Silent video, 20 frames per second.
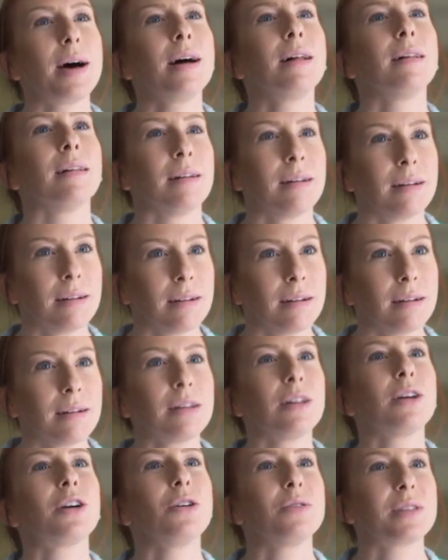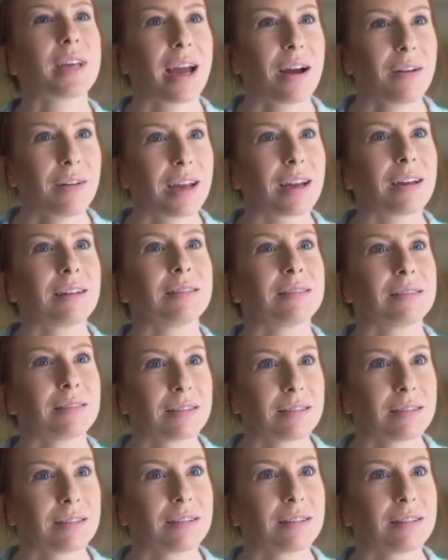is there just a little bit off.
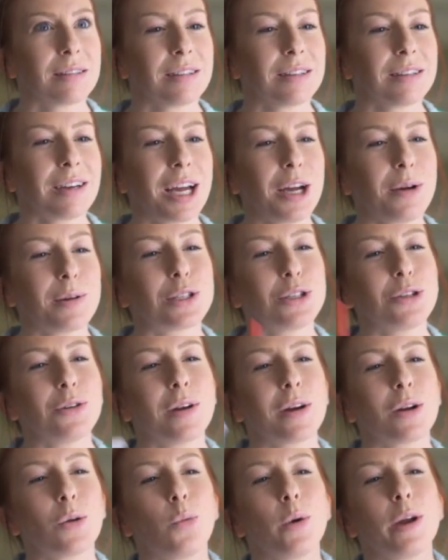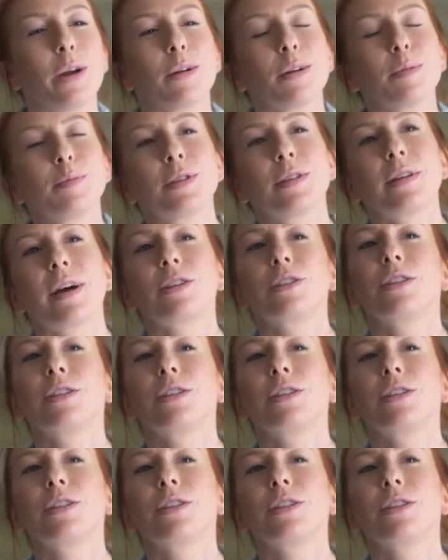Do you study people, or did you take